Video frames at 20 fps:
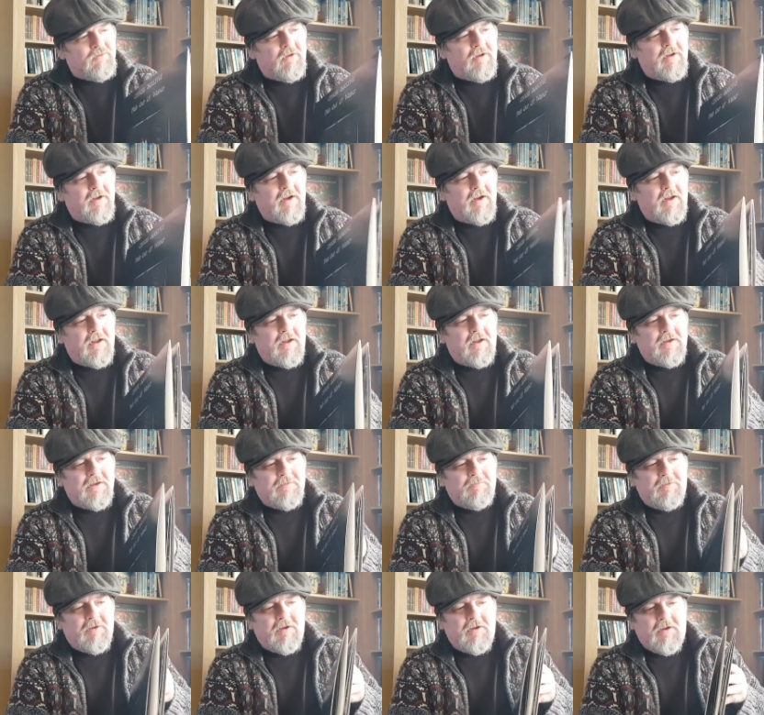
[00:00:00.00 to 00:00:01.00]
one here has
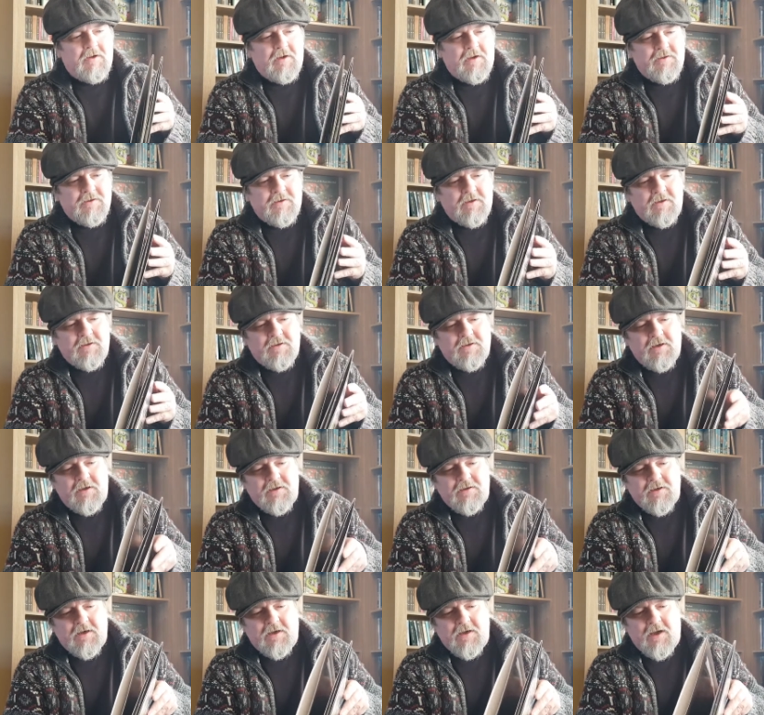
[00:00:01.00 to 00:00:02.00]
been, as you can see,
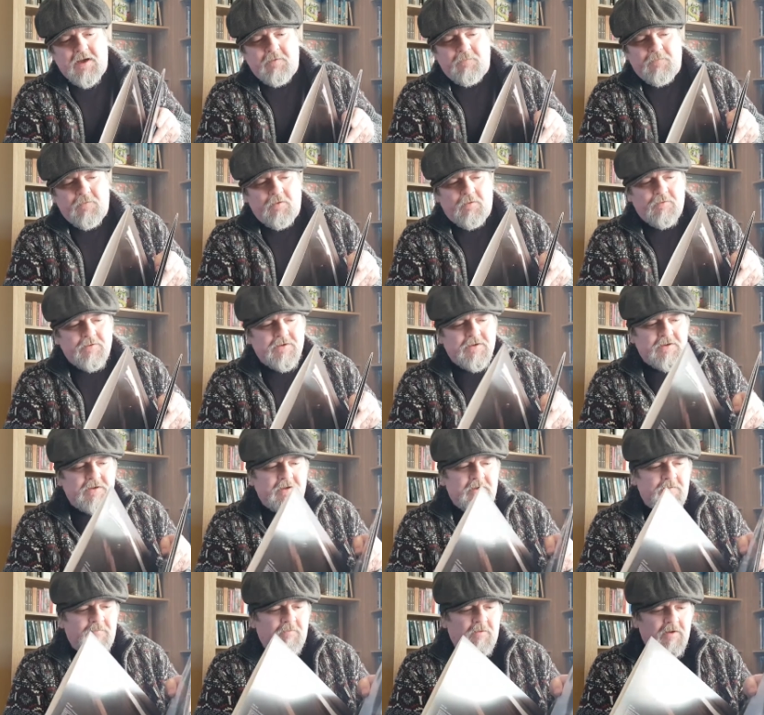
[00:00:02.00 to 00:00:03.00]
it's a gatefold
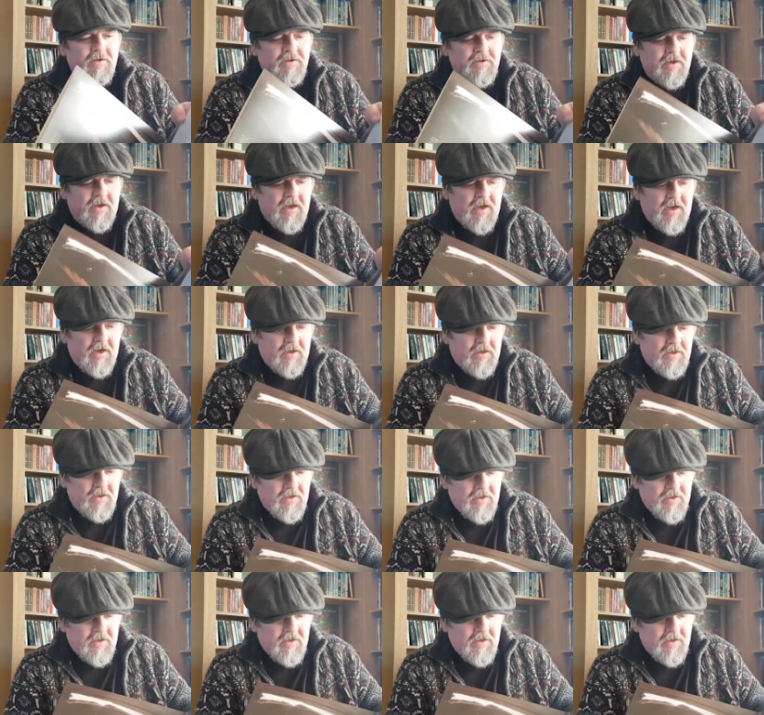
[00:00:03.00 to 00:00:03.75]
sleeve once again.